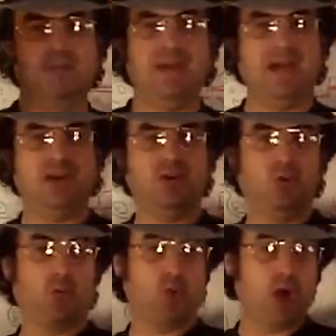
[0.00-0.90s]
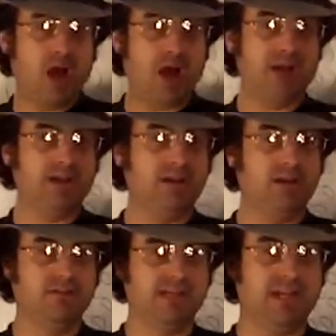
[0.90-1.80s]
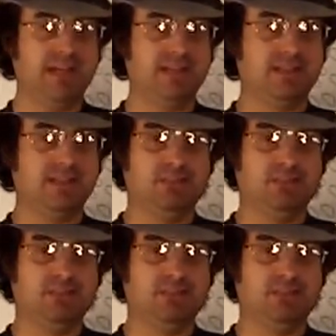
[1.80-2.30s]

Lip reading: That rod of light